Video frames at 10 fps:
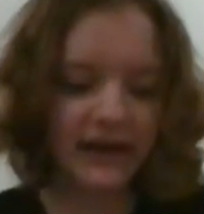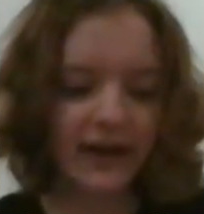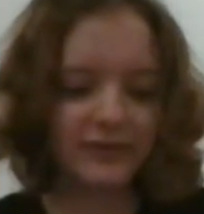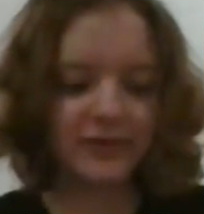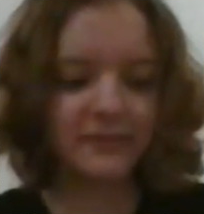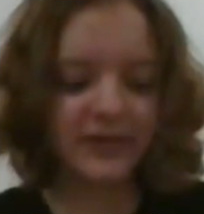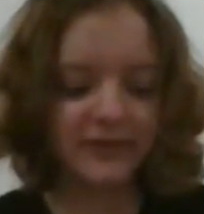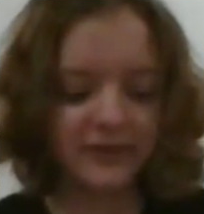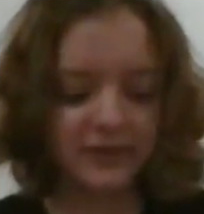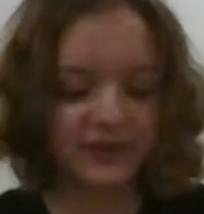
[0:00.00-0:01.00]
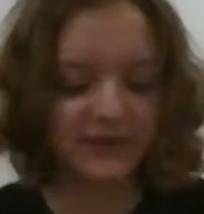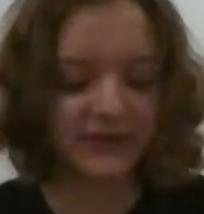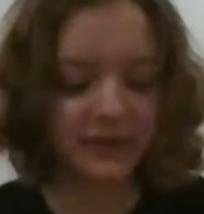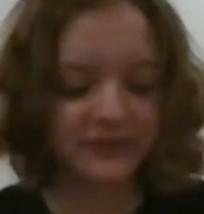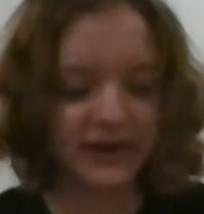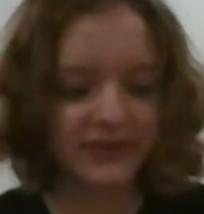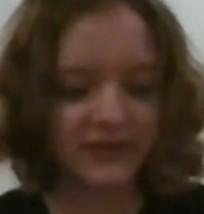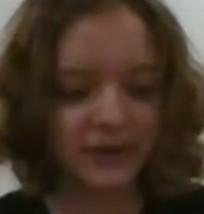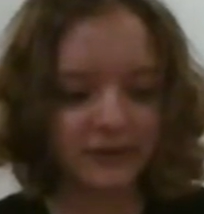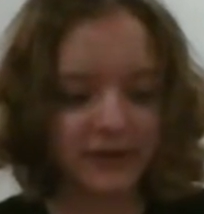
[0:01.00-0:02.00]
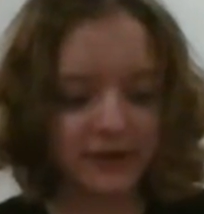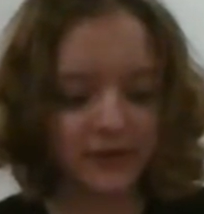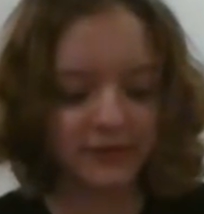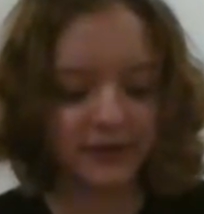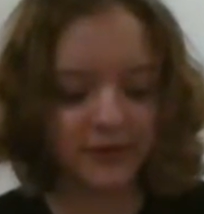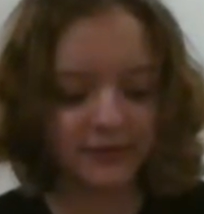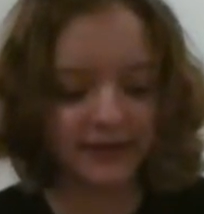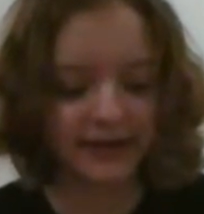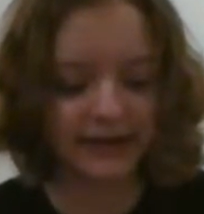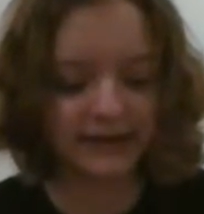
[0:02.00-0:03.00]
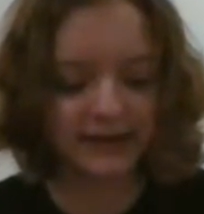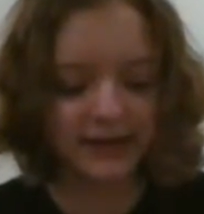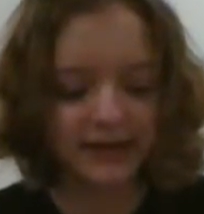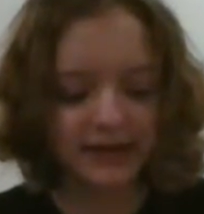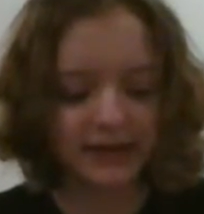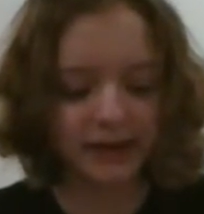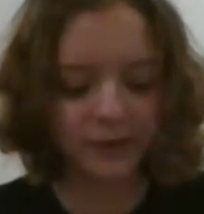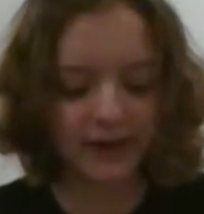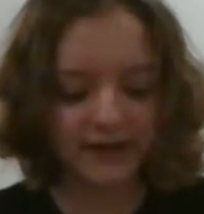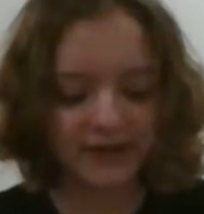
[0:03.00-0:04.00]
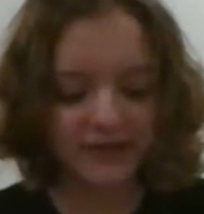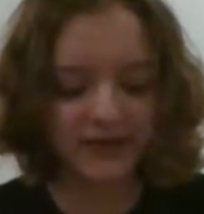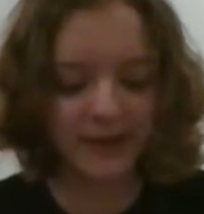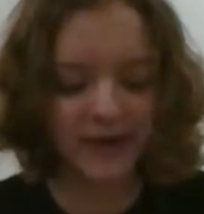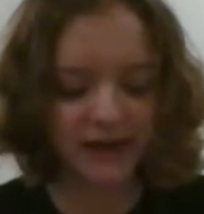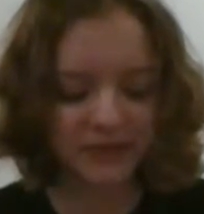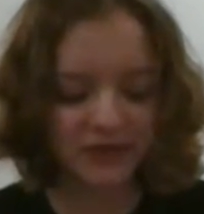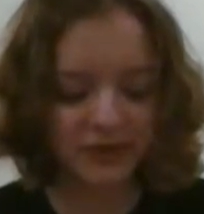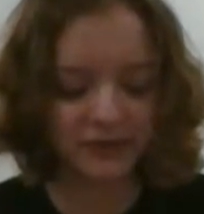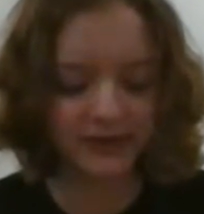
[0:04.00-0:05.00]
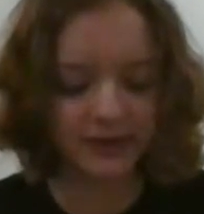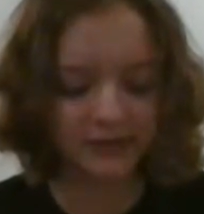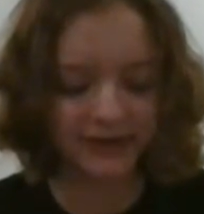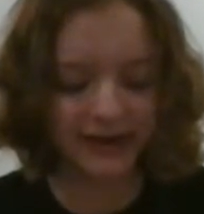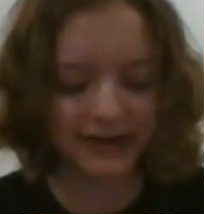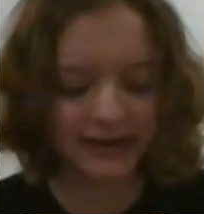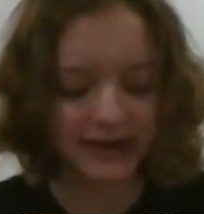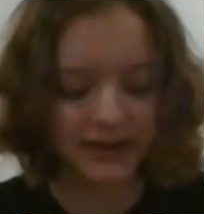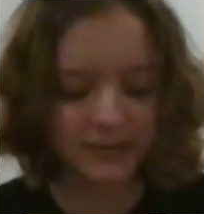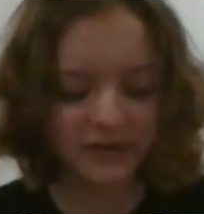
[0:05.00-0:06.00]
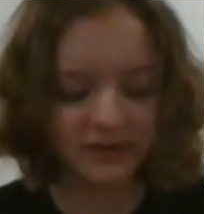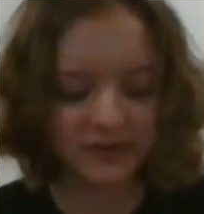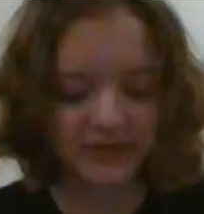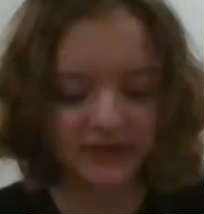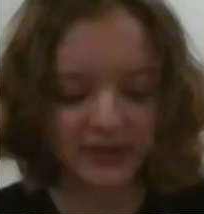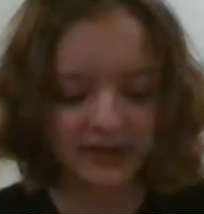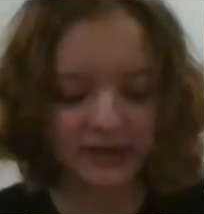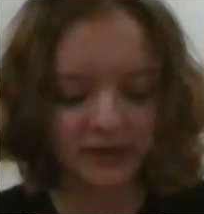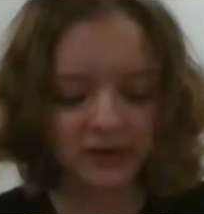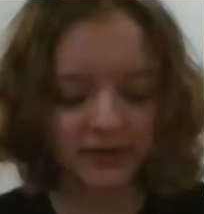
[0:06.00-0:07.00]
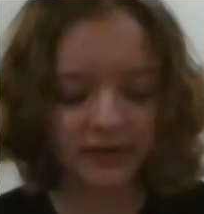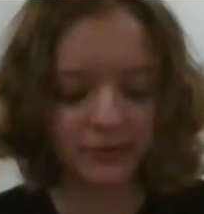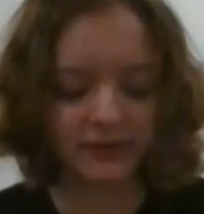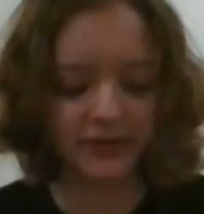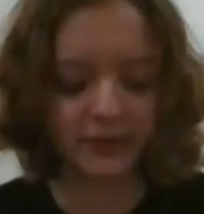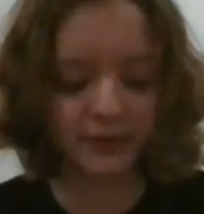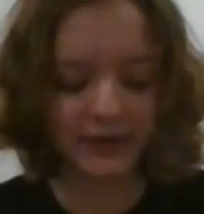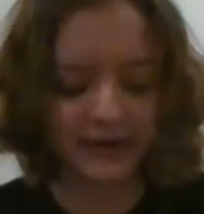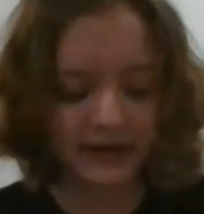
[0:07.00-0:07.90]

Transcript: After a month of searching the same places over and over and over again, inquiring of the same animals over and over again, Mr. and Mrs. Duncan no longer knew what to do.